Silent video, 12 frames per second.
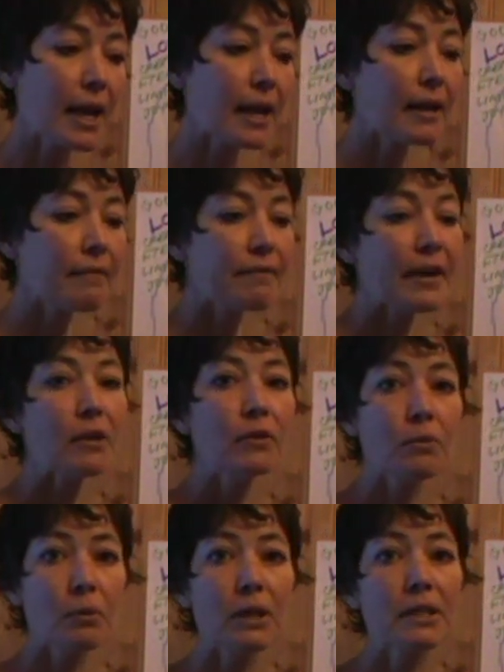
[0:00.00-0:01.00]
And I found
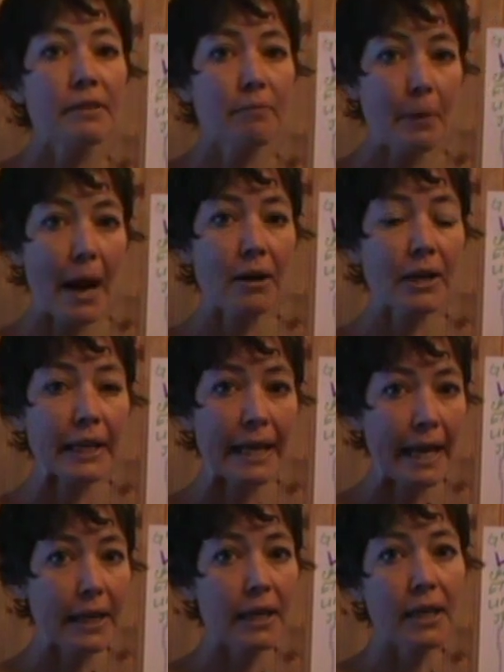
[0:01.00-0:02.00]
the works of Byron
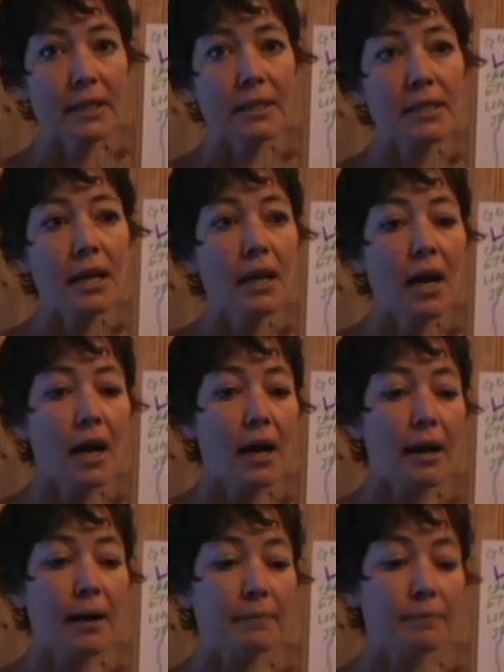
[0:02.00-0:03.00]
Katie's
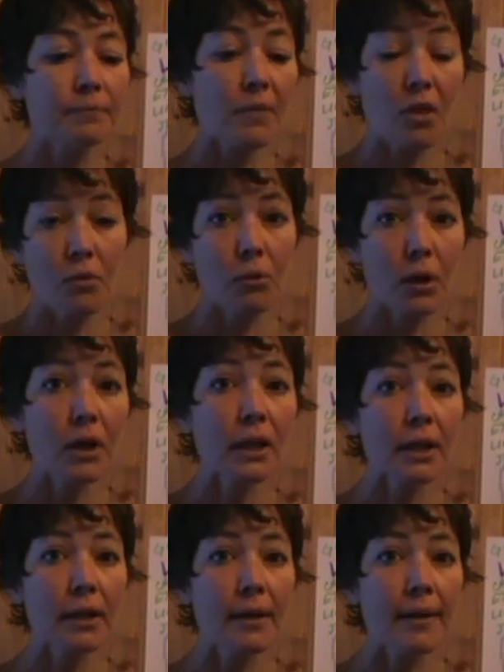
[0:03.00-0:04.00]
The Work